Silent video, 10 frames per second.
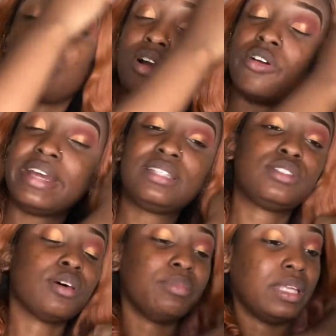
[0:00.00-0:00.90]
correct
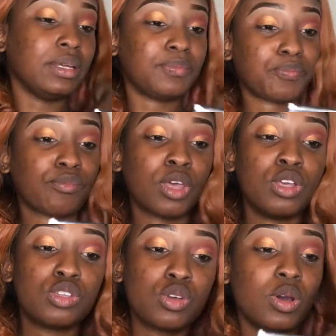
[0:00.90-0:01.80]
something.
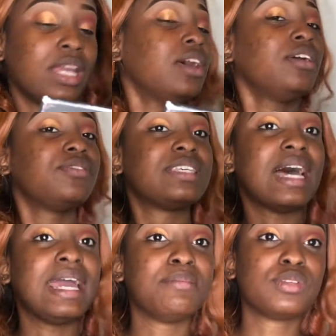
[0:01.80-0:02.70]
So a lot of
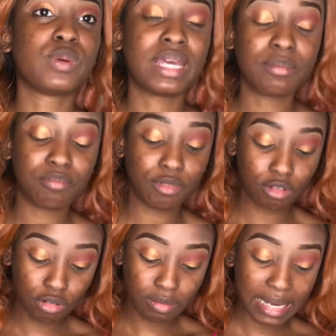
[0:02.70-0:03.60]
times when I
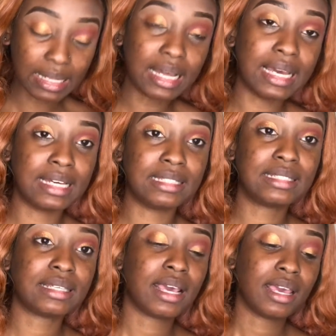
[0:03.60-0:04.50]
go to my clients,